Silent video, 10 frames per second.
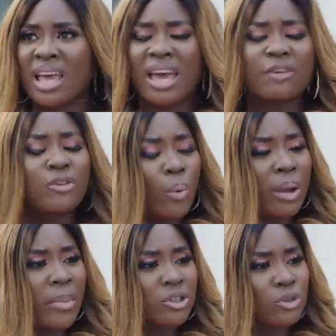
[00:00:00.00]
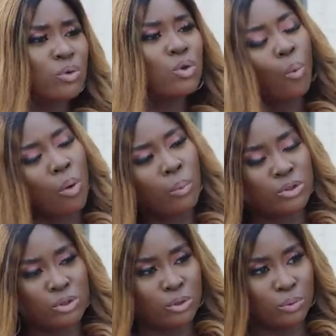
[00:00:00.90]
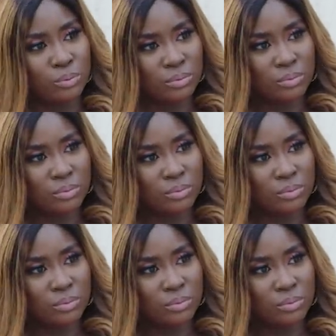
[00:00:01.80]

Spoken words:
if you were in my shoes, what would you do?